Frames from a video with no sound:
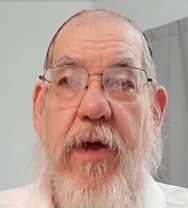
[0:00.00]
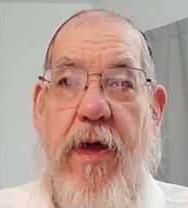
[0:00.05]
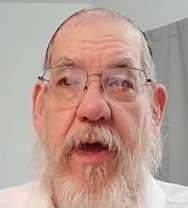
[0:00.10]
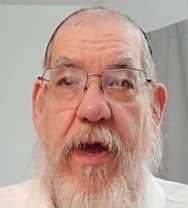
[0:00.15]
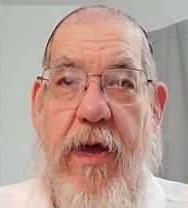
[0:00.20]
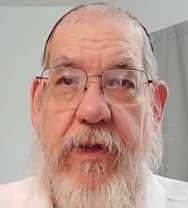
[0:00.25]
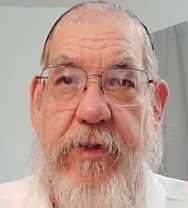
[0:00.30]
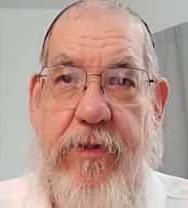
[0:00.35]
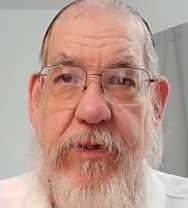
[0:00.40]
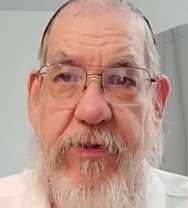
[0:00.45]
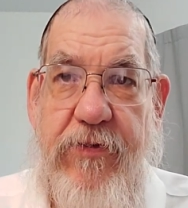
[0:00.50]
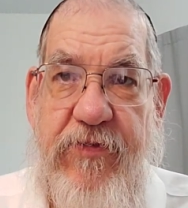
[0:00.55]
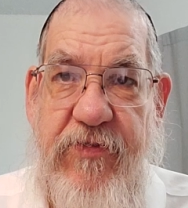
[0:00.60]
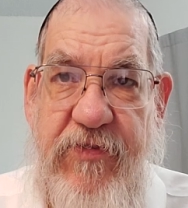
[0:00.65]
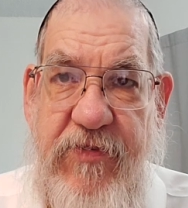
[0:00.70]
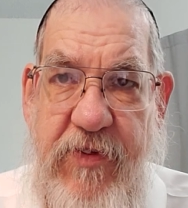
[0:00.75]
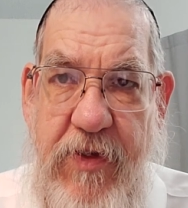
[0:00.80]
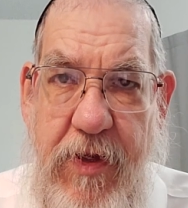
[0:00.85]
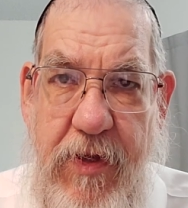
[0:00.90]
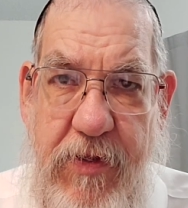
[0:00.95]
And
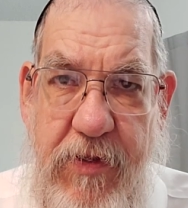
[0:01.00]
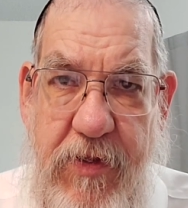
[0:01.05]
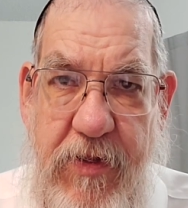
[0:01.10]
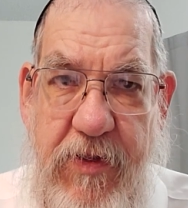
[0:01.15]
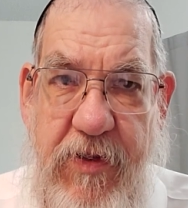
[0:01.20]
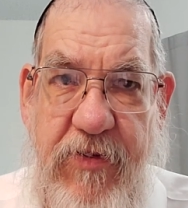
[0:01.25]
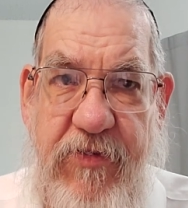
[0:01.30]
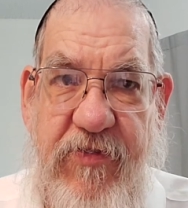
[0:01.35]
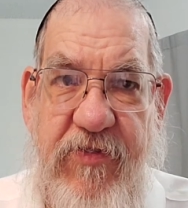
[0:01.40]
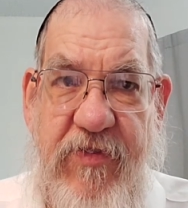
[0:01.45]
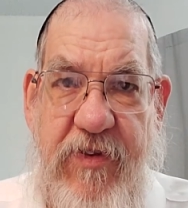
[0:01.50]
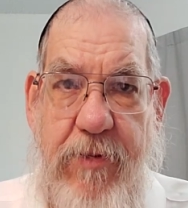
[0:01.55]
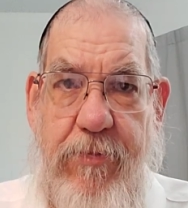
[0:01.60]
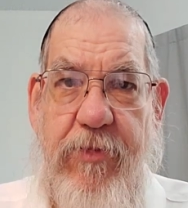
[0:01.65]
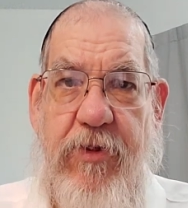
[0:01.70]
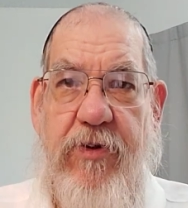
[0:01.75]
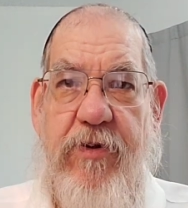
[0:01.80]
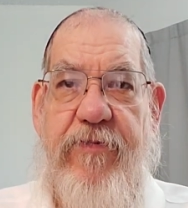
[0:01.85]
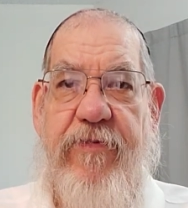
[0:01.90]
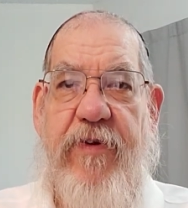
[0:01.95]
in a
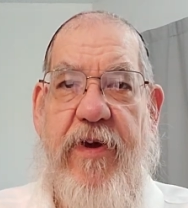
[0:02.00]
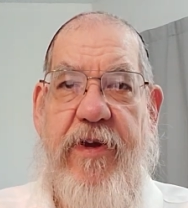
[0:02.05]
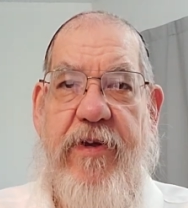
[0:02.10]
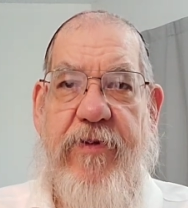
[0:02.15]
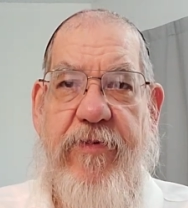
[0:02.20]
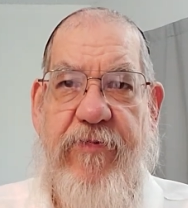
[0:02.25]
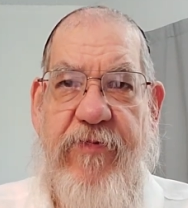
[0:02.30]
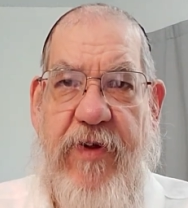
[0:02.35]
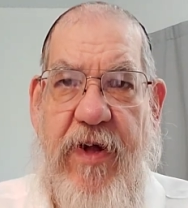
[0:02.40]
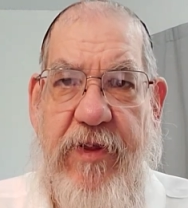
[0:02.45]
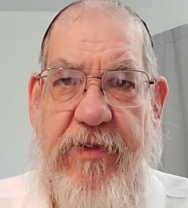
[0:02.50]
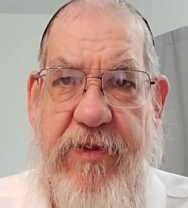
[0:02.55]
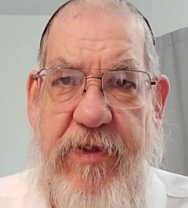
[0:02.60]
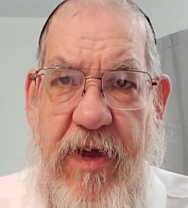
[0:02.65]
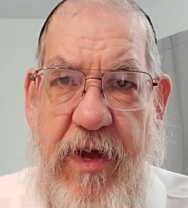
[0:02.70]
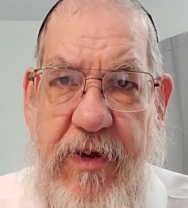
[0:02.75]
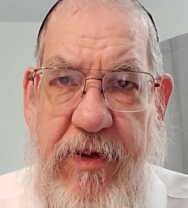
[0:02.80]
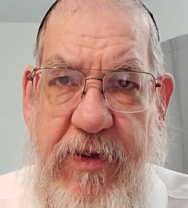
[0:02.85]
similar vein, so too